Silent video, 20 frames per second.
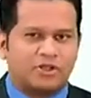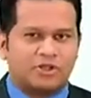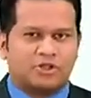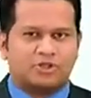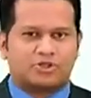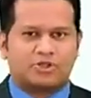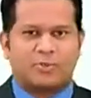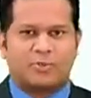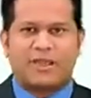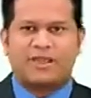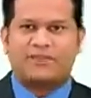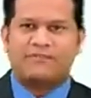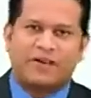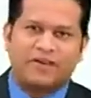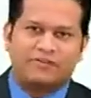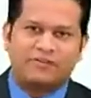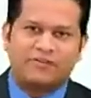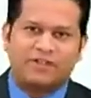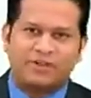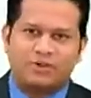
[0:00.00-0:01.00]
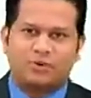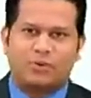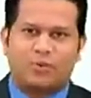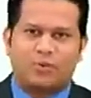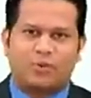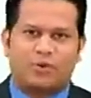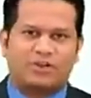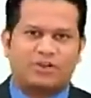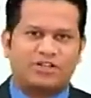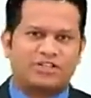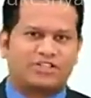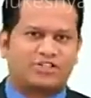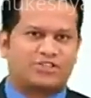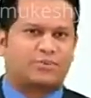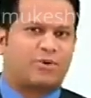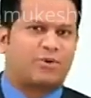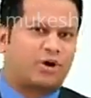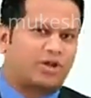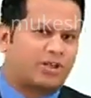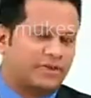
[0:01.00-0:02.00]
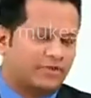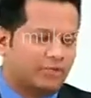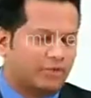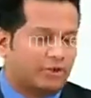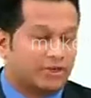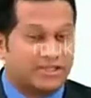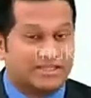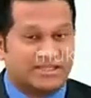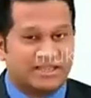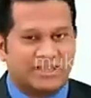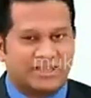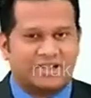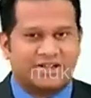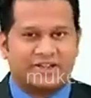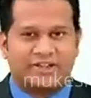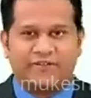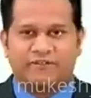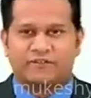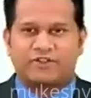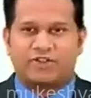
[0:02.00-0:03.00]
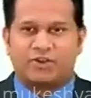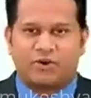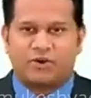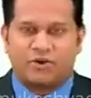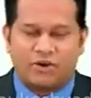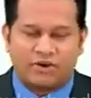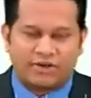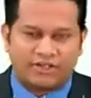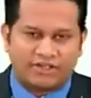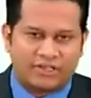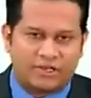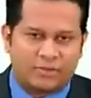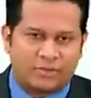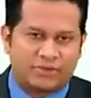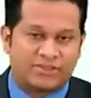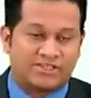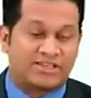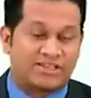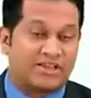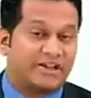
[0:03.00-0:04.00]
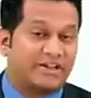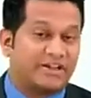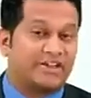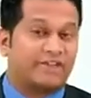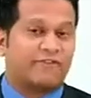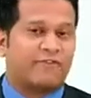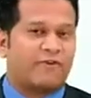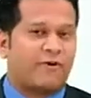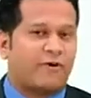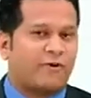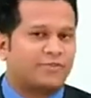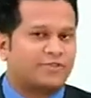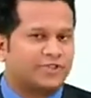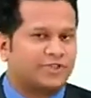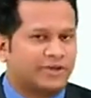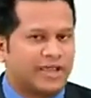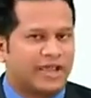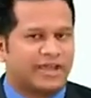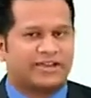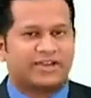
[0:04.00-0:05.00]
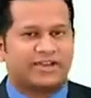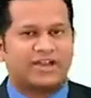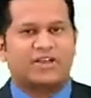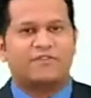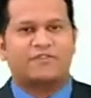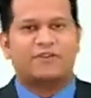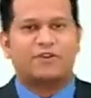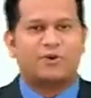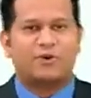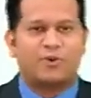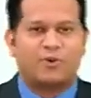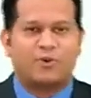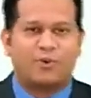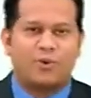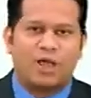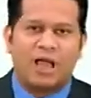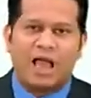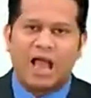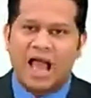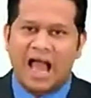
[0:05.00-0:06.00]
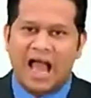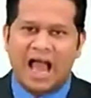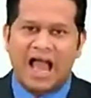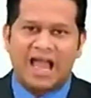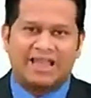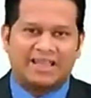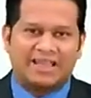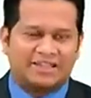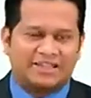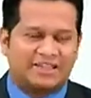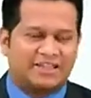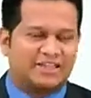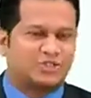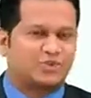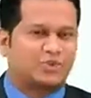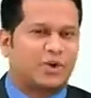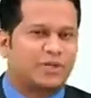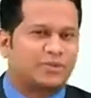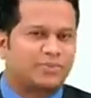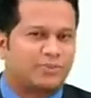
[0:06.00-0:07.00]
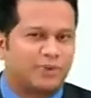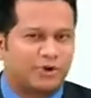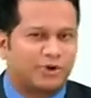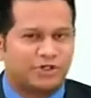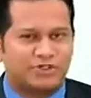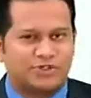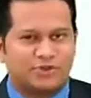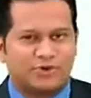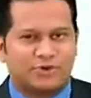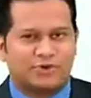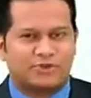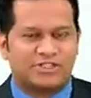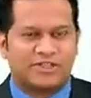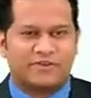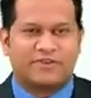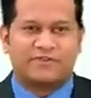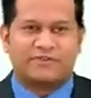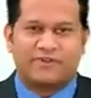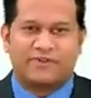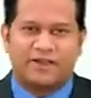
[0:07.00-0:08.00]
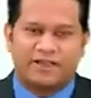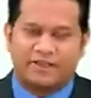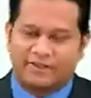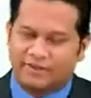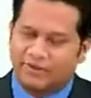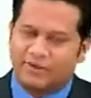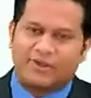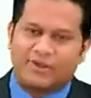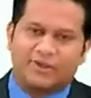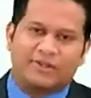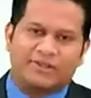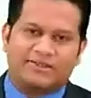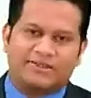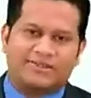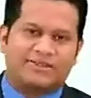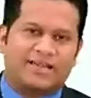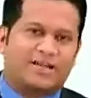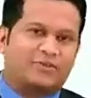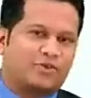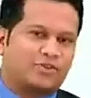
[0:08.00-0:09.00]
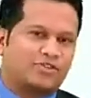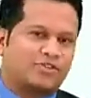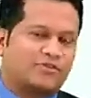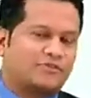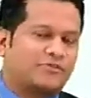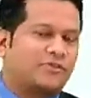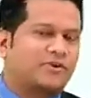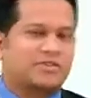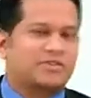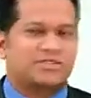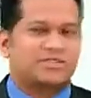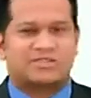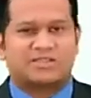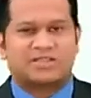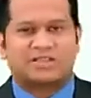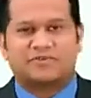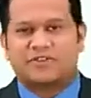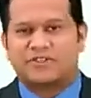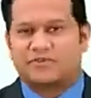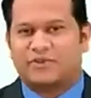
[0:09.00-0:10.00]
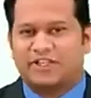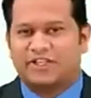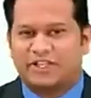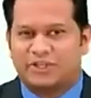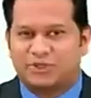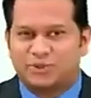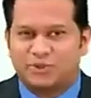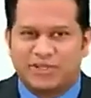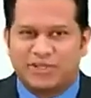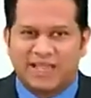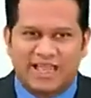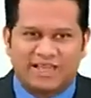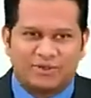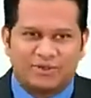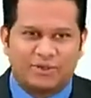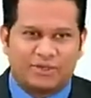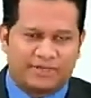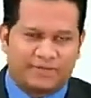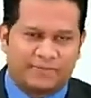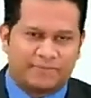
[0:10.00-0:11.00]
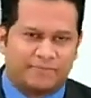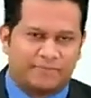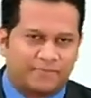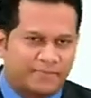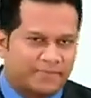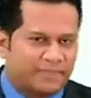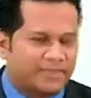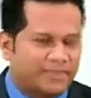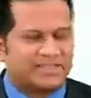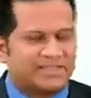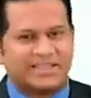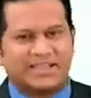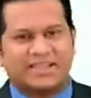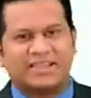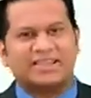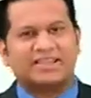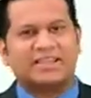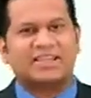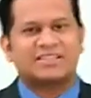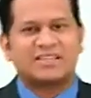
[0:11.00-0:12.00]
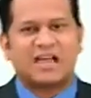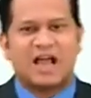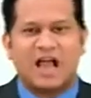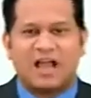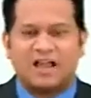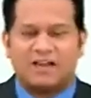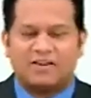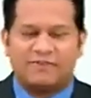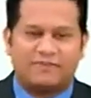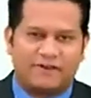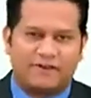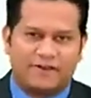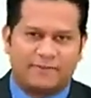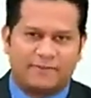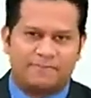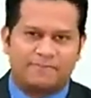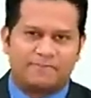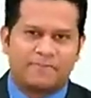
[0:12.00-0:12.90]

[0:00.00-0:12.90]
So by far we know what is small m, what is delta TF theoretical, what is delta TF observed, and now we know I, that is 1.075. That was the first thing which we need to calculate. The second thing is alpha,